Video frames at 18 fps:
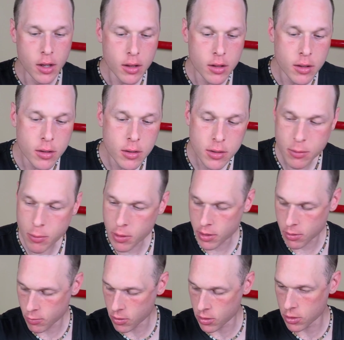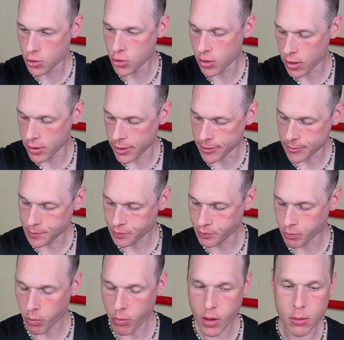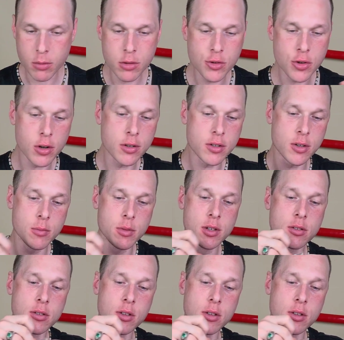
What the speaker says: What do I want to try now? I'm going to try some of these